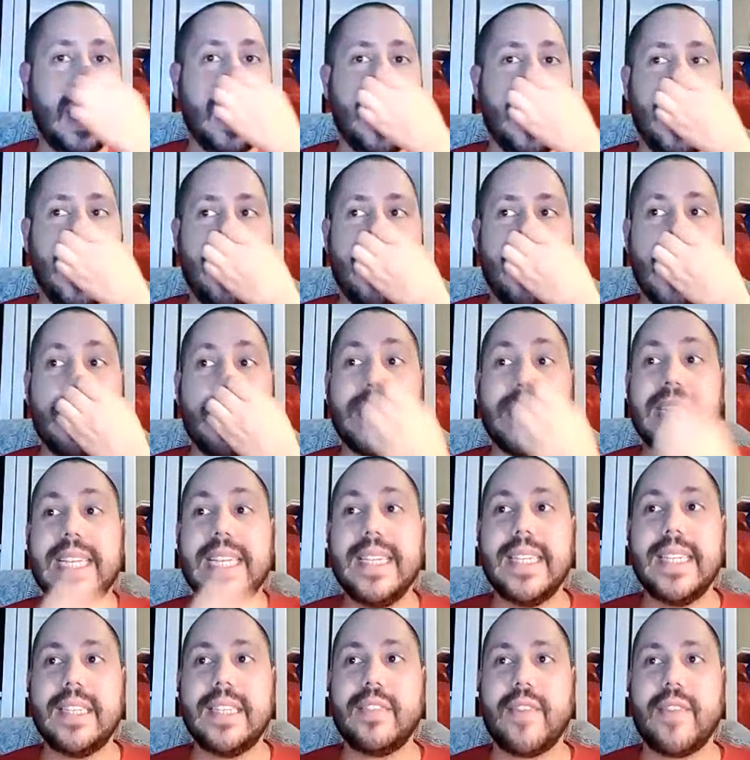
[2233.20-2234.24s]
It was
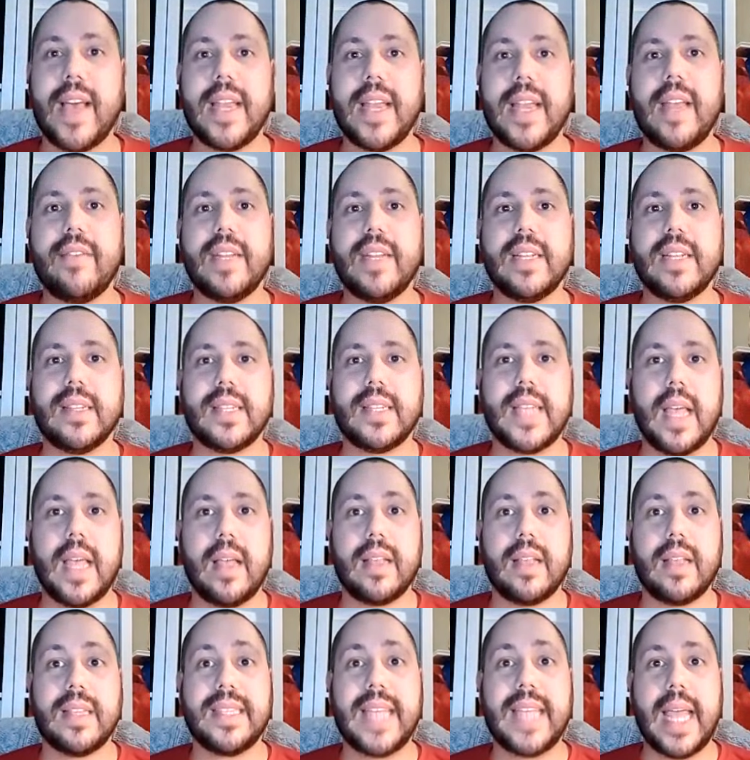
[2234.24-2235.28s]
easy to find evidence
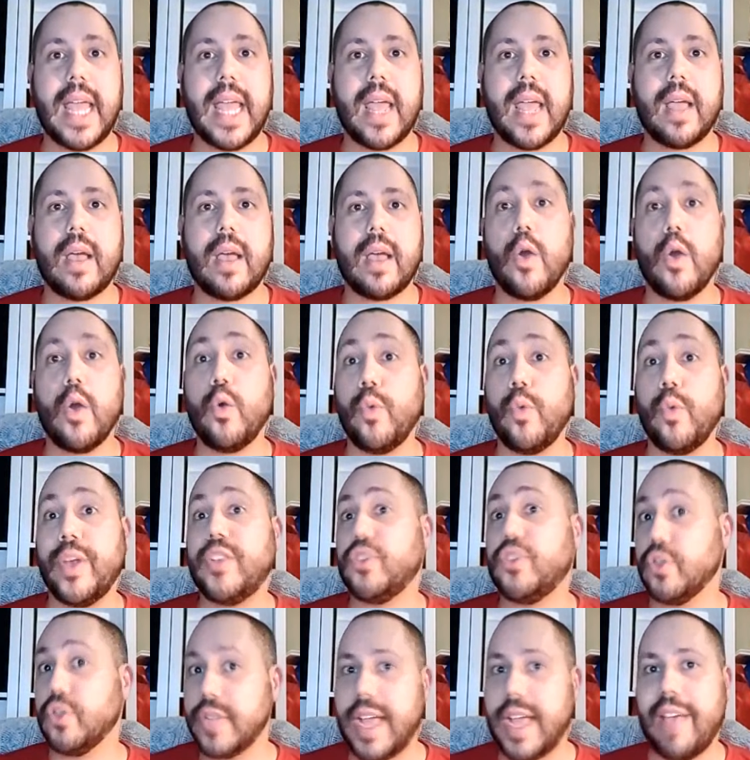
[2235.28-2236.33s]
saying, oh, we
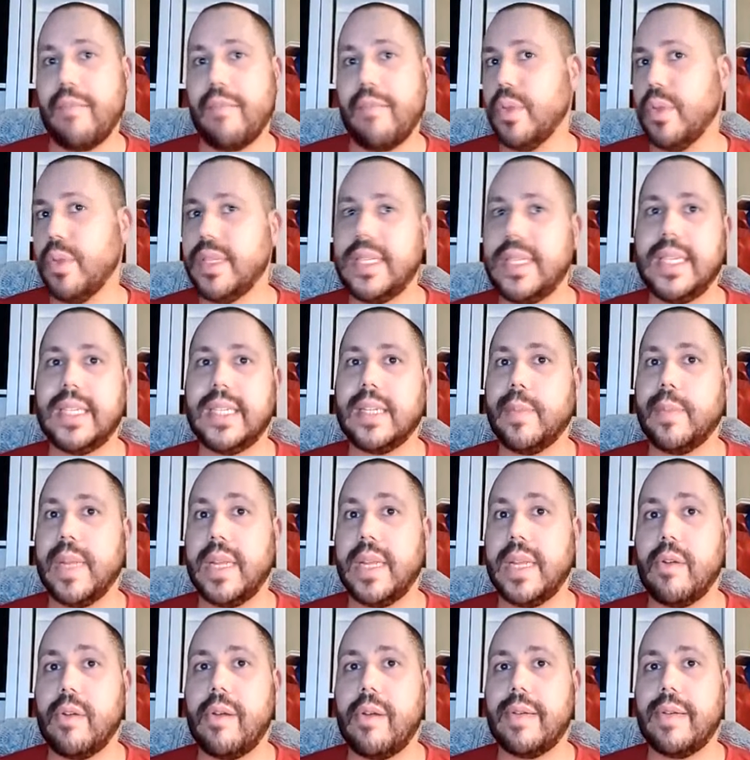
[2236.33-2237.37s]
should have
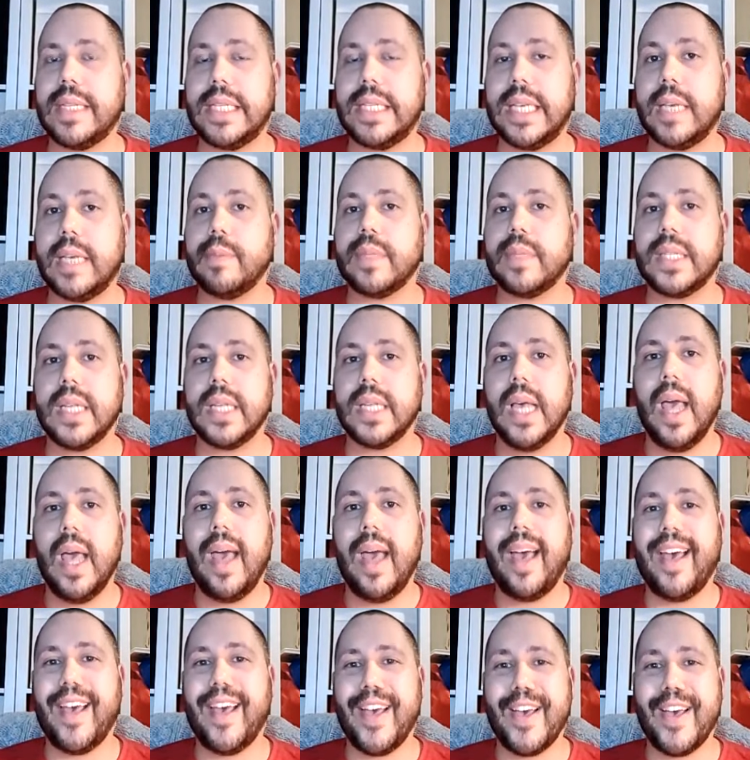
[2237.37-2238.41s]
multidisciplinary teams,
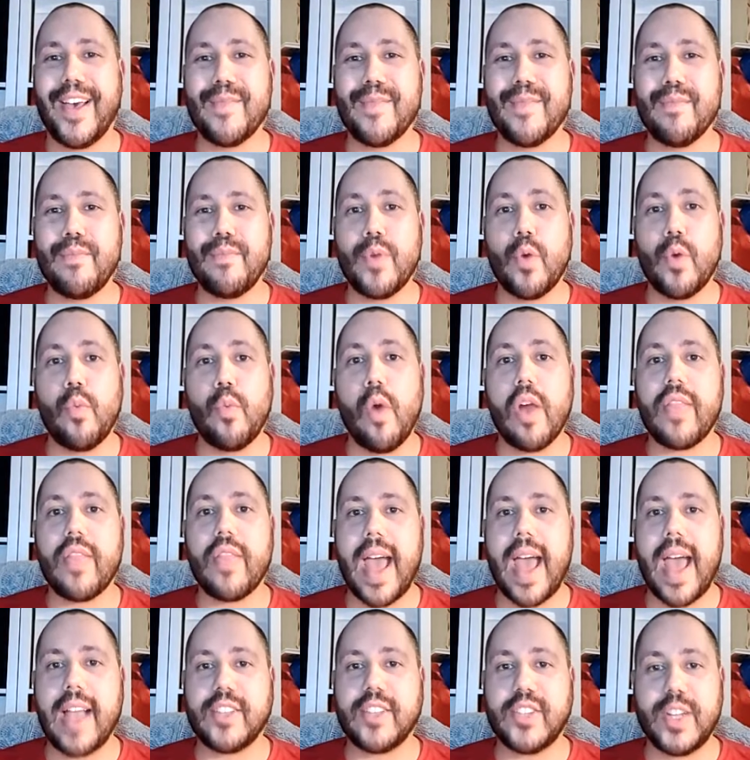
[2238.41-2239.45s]
but what
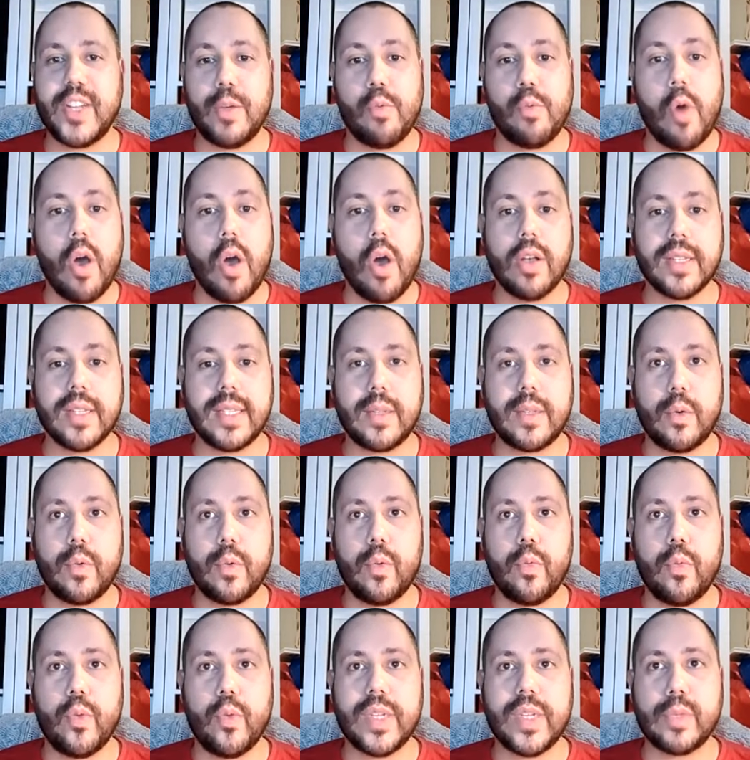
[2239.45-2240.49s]
that actually was
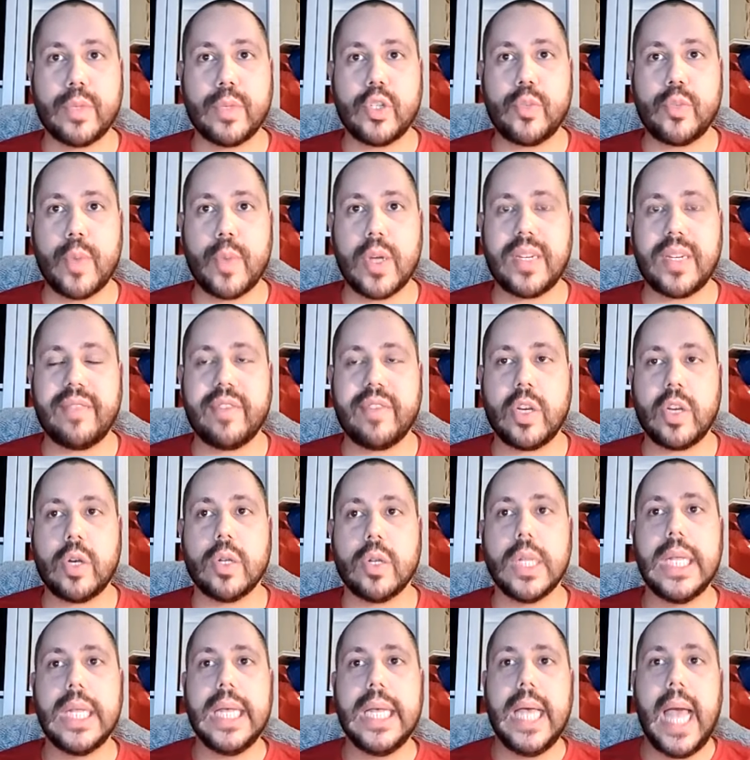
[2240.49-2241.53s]
much more
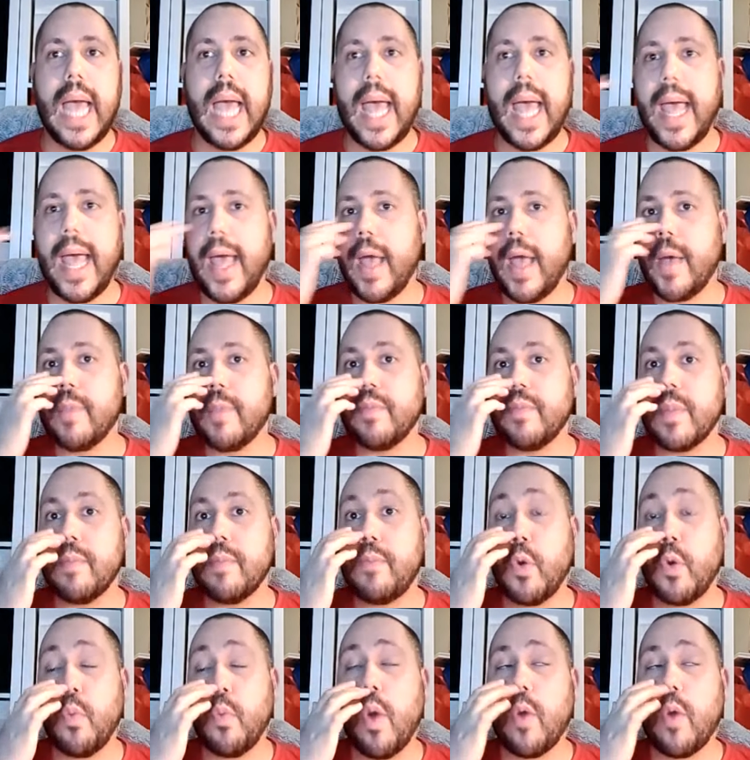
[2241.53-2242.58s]
difficult. But
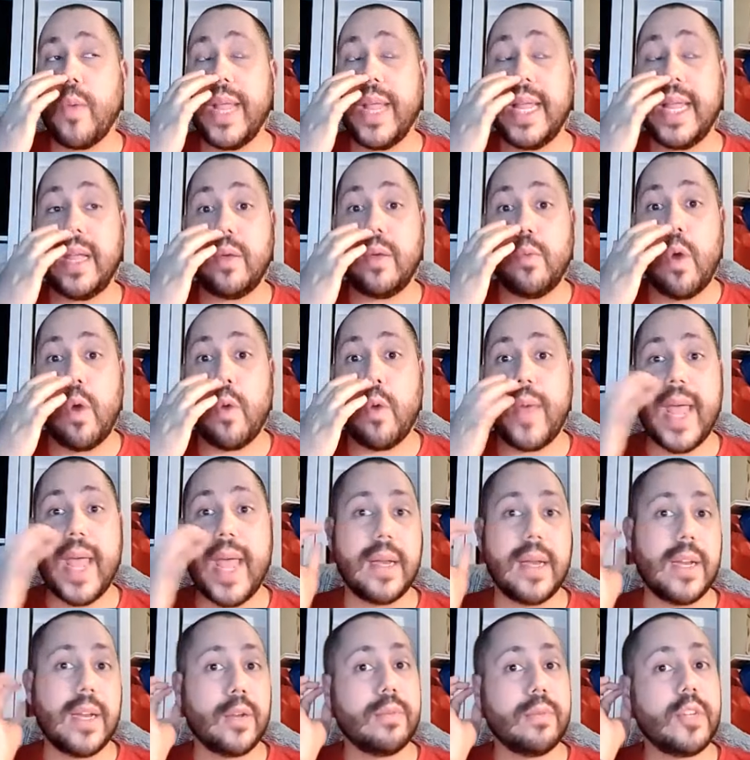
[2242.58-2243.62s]
what we
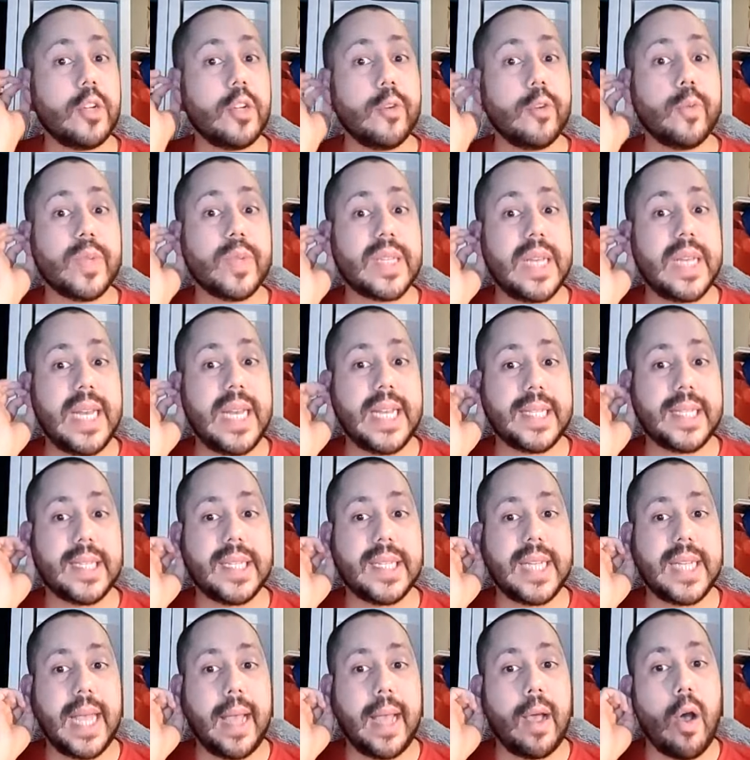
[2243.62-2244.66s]
ended up doing was
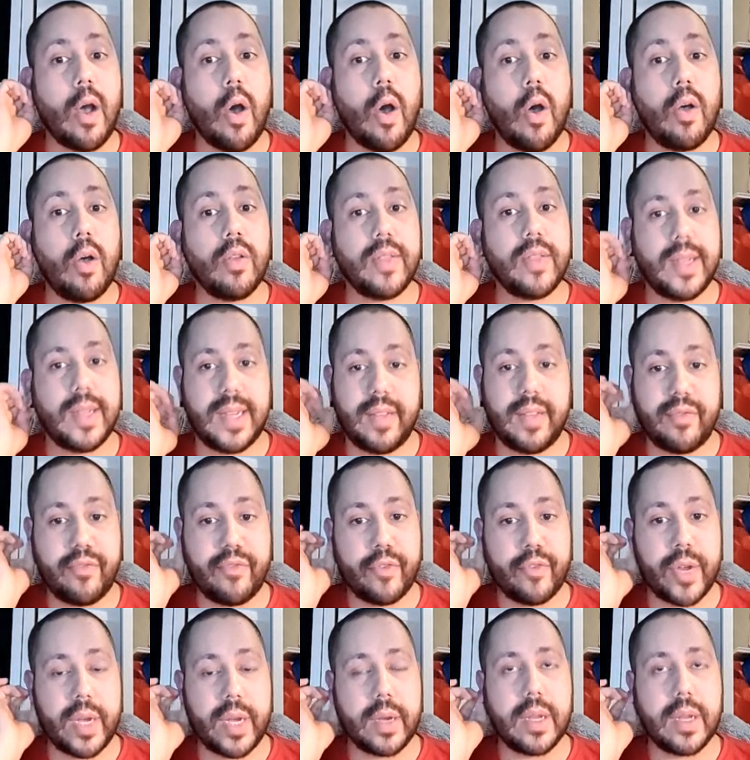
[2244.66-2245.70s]
listing all the
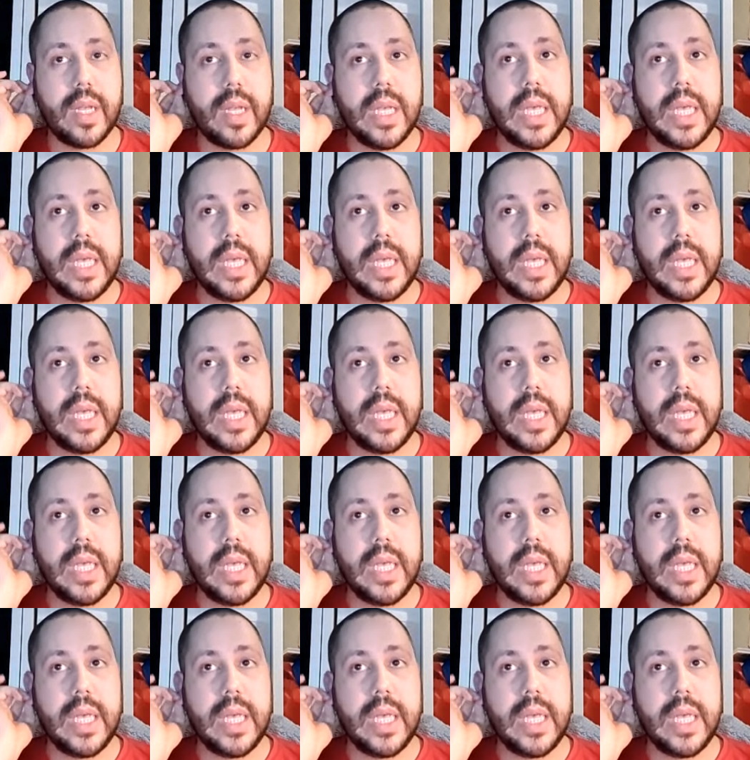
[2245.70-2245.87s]
different